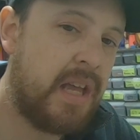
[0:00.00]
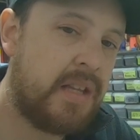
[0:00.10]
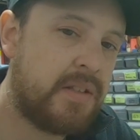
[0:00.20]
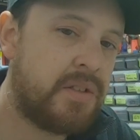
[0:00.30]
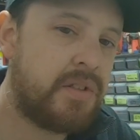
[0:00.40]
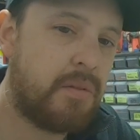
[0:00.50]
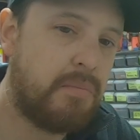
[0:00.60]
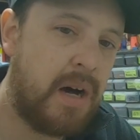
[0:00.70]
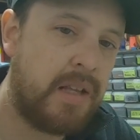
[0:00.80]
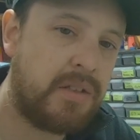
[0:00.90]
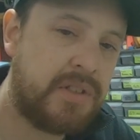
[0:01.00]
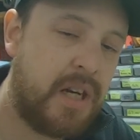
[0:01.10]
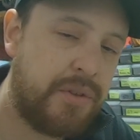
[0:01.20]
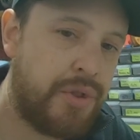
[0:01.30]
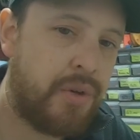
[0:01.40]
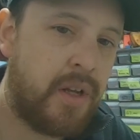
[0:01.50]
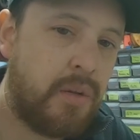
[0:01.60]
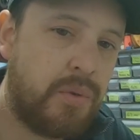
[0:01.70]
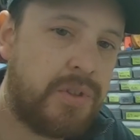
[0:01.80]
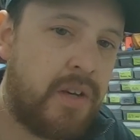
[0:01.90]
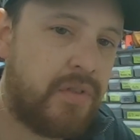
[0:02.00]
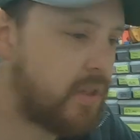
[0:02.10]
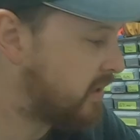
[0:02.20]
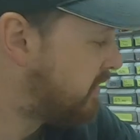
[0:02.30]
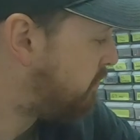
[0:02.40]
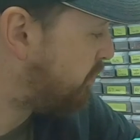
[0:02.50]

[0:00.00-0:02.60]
and some miles down the trail will definitely